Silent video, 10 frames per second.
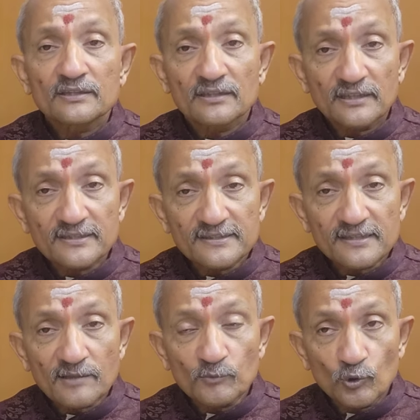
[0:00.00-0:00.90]
Third,
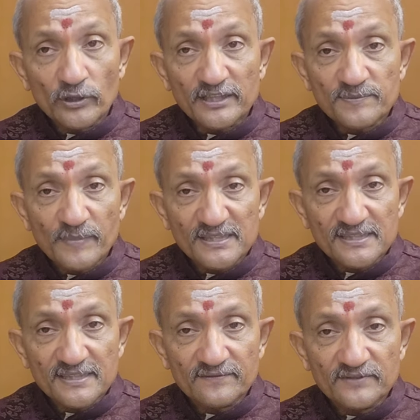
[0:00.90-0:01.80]
these are more
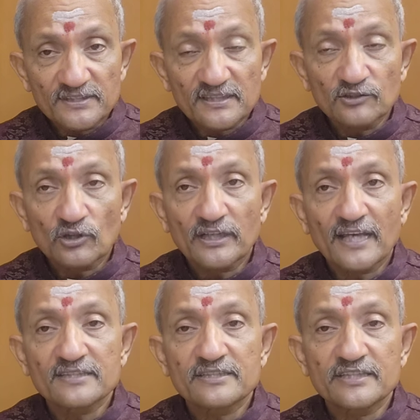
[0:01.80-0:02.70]
expensive. These are not
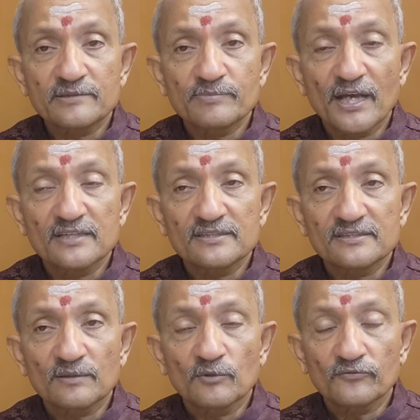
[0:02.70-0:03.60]
as cheap
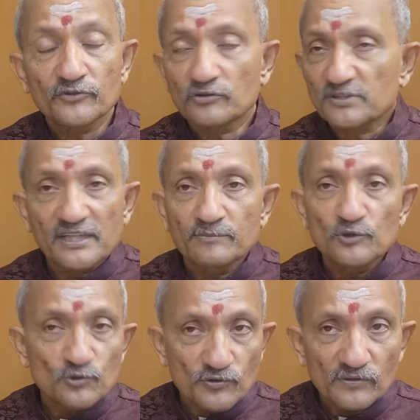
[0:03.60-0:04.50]
as some of your, say,
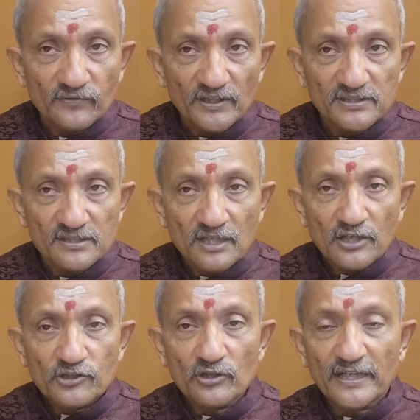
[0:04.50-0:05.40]
mutual funds.
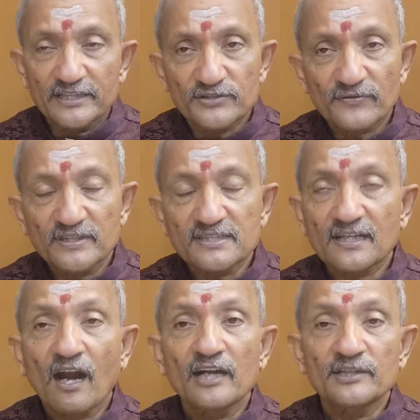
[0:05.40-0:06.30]
Your hedge funds
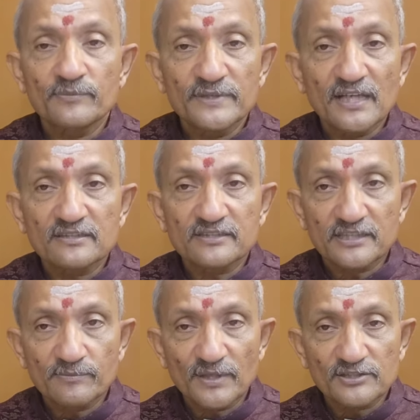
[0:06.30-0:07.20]
can't be as
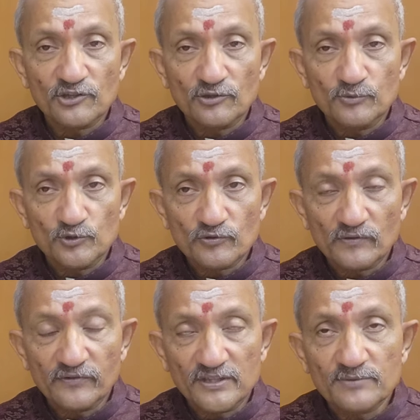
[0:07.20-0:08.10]
cheap as your
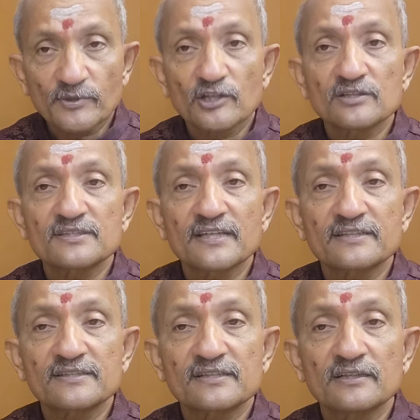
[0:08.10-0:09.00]
mutual funds, because
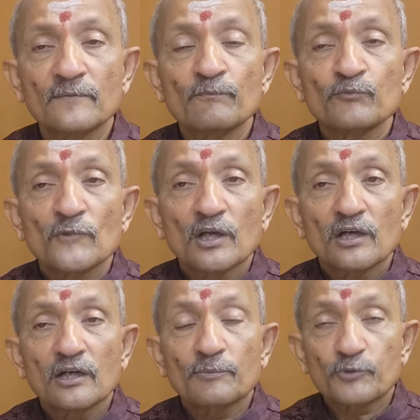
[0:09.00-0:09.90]
there is a
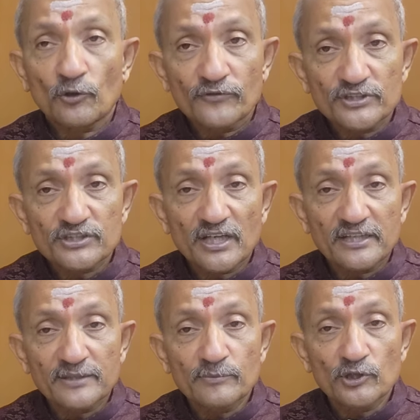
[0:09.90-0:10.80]
profit
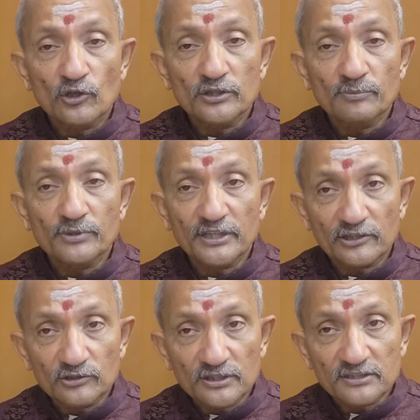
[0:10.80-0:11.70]
sharing beyond a
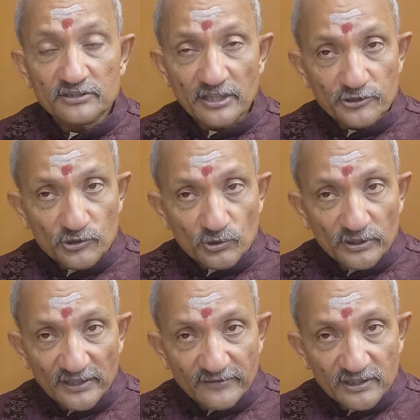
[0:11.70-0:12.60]
particular
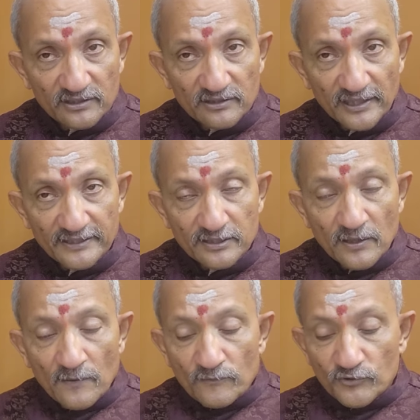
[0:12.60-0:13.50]
threshold level, right?
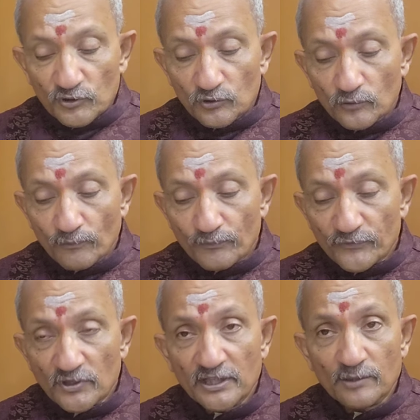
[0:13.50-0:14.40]
So
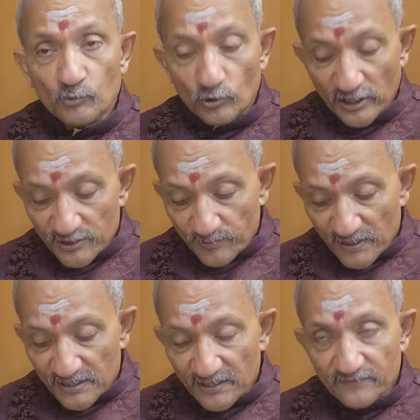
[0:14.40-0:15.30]
they are more
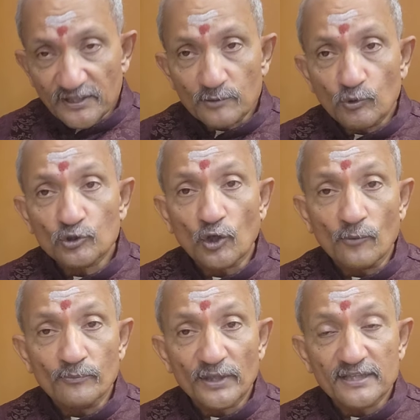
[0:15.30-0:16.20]
expensive, they are more
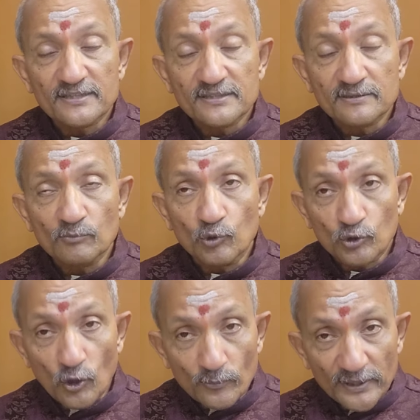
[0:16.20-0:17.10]
complex,
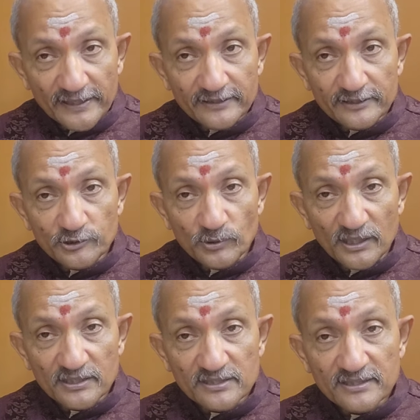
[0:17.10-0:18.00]
more complicated to
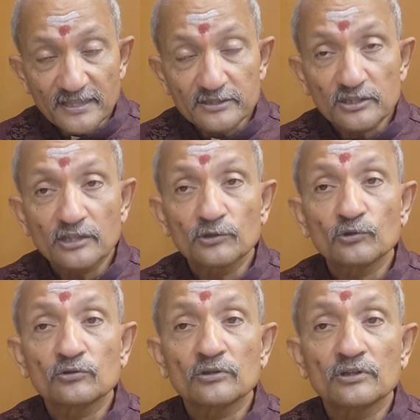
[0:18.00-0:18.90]
understand.
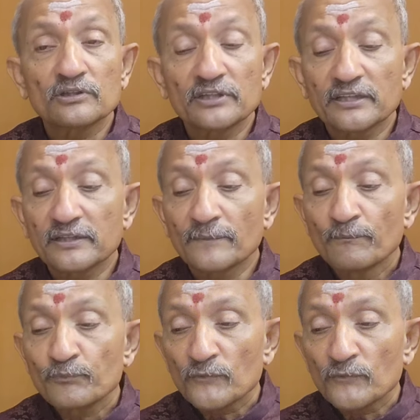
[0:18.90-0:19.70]
The